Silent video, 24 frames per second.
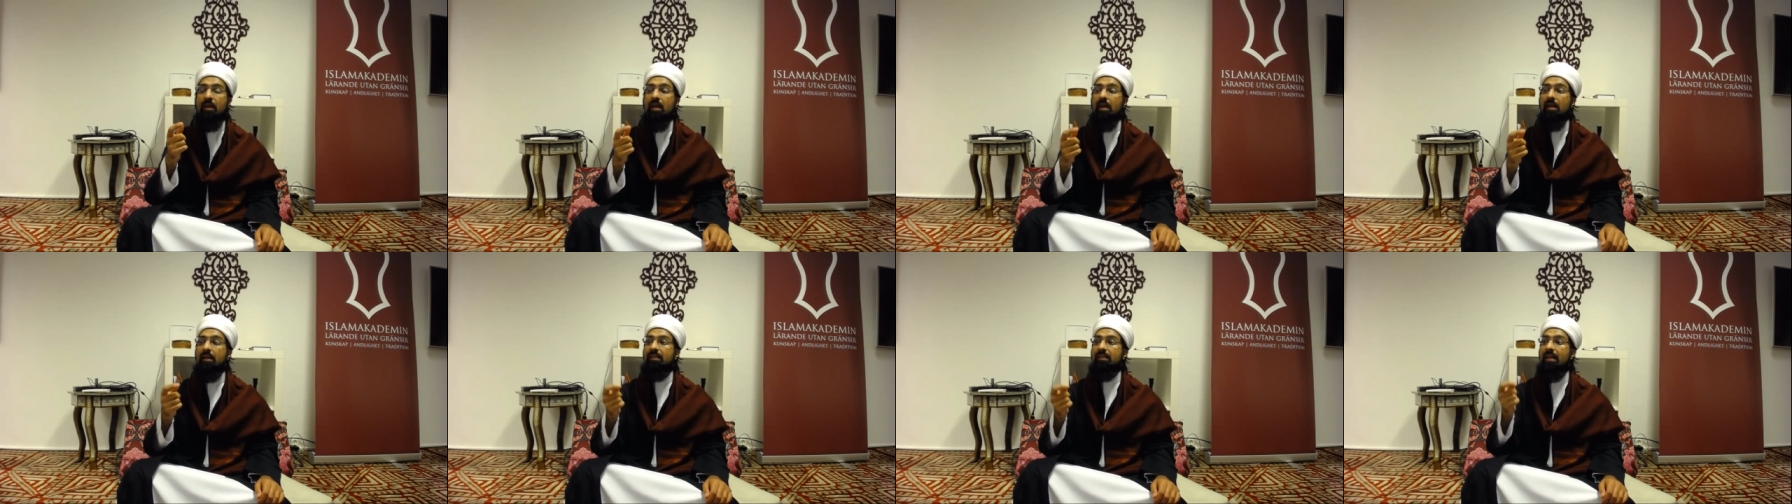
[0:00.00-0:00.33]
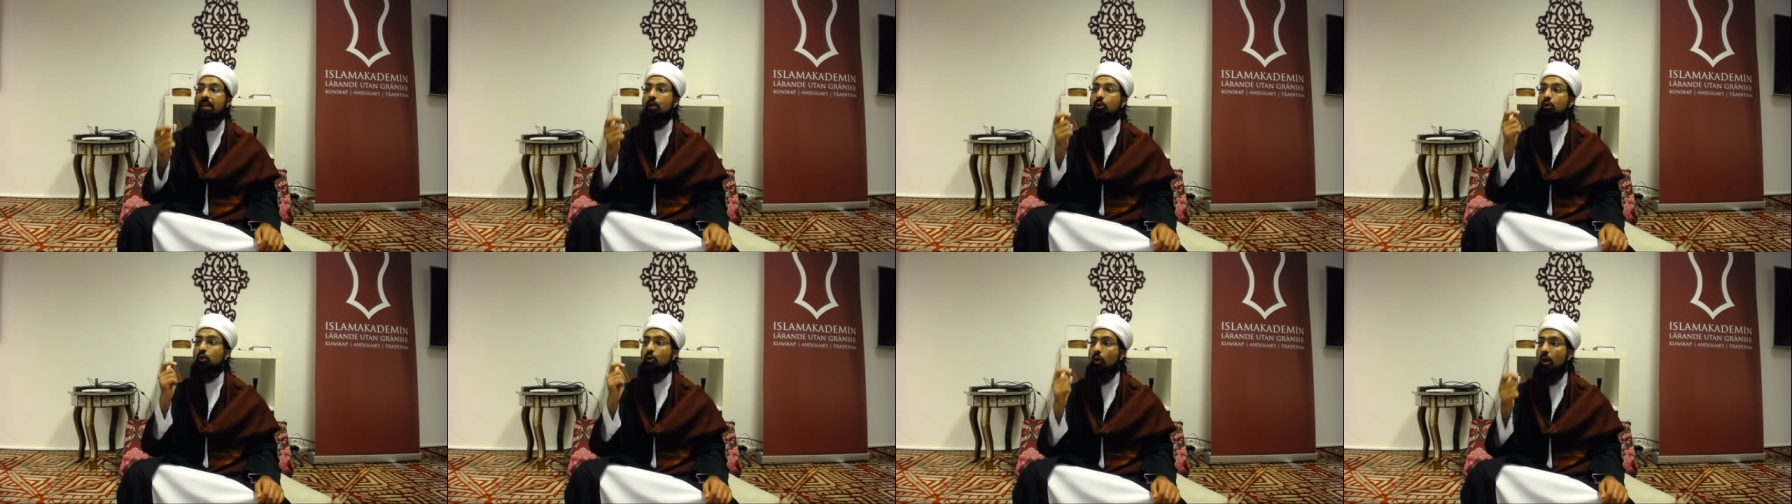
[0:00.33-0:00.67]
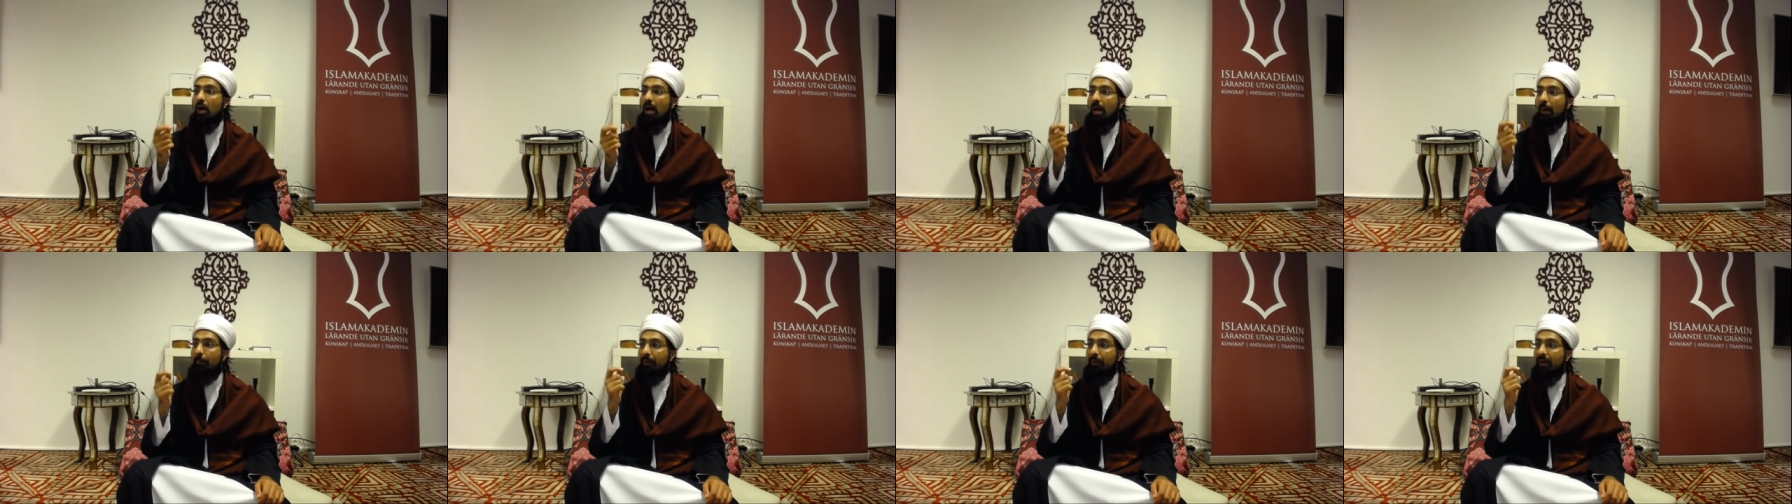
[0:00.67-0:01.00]
They grew
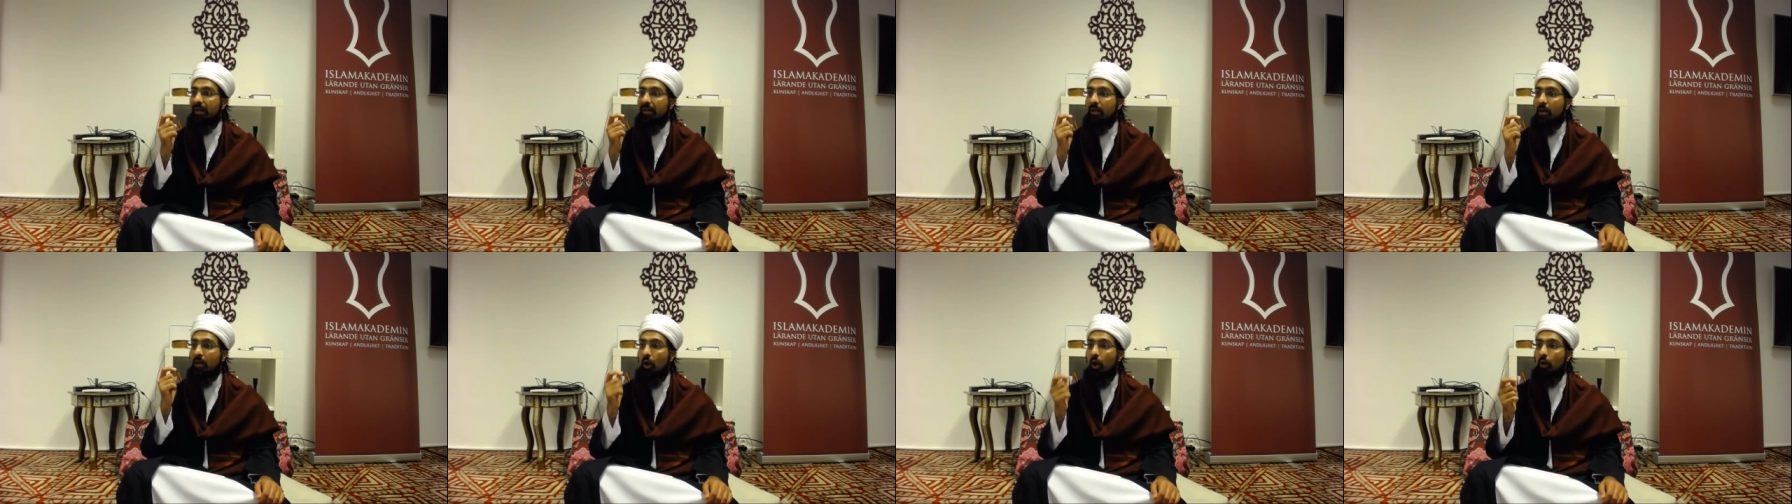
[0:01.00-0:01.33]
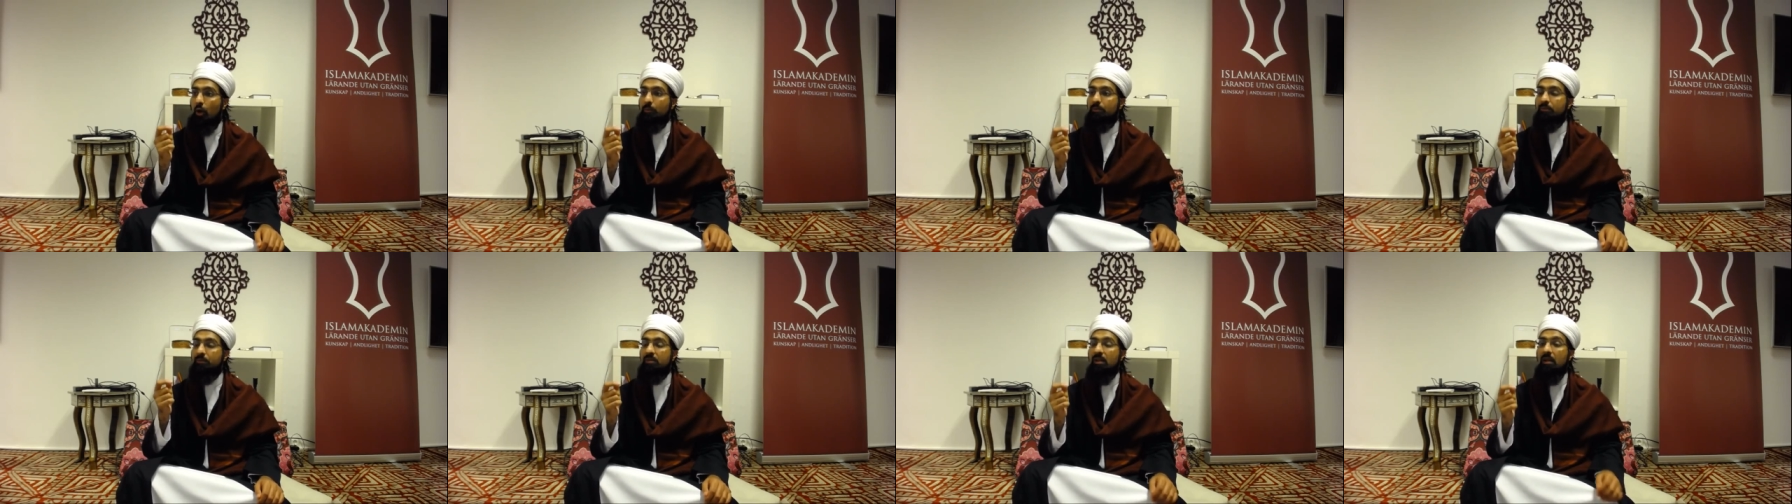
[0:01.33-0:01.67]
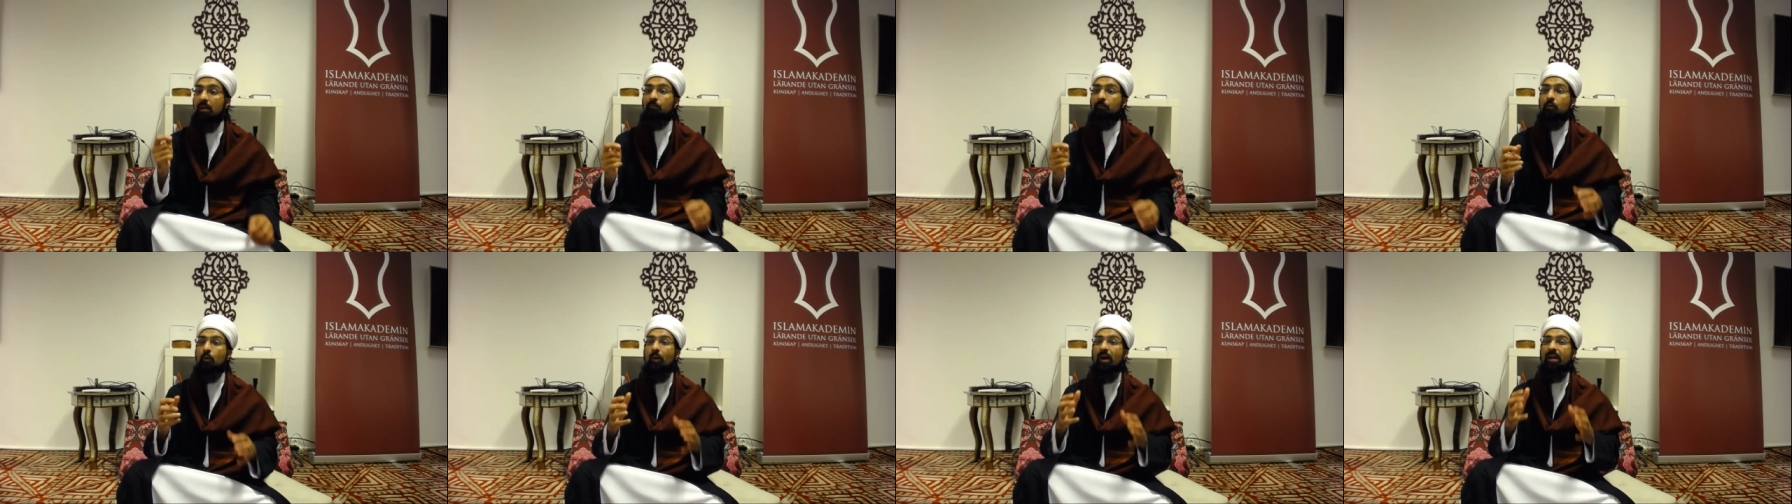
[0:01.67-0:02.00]
up in homes
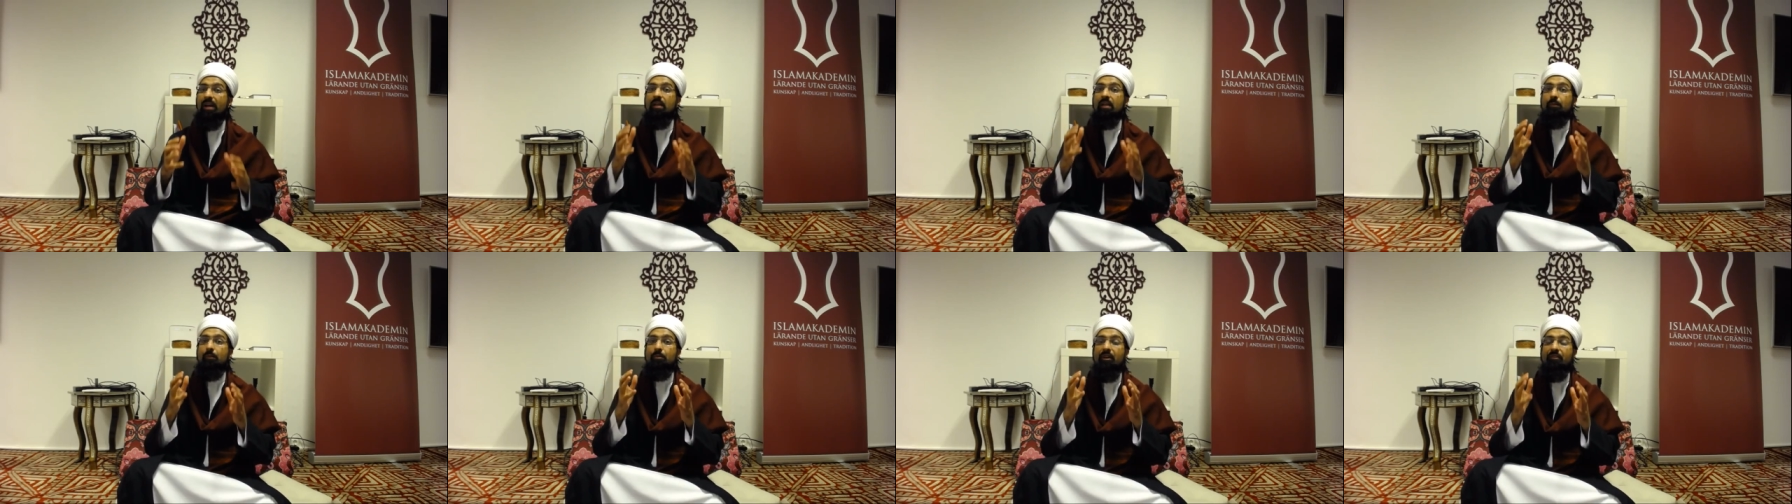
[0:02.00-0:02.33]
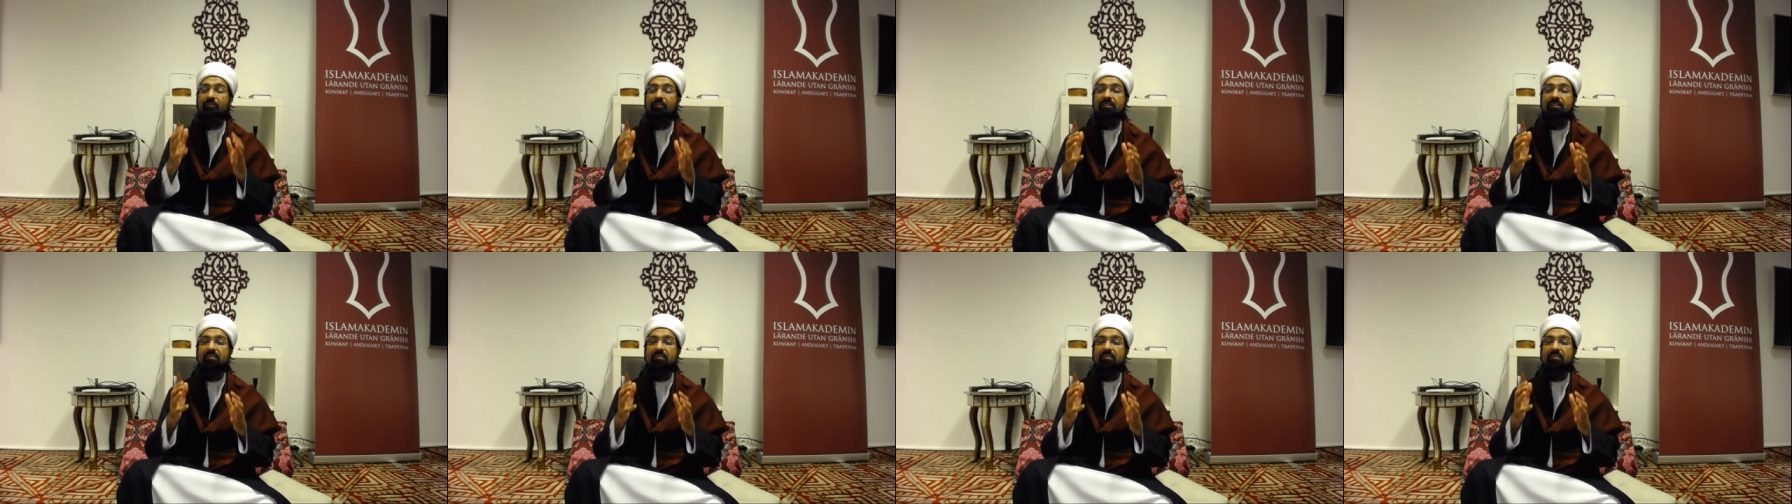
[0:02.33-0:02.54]
where the Prophet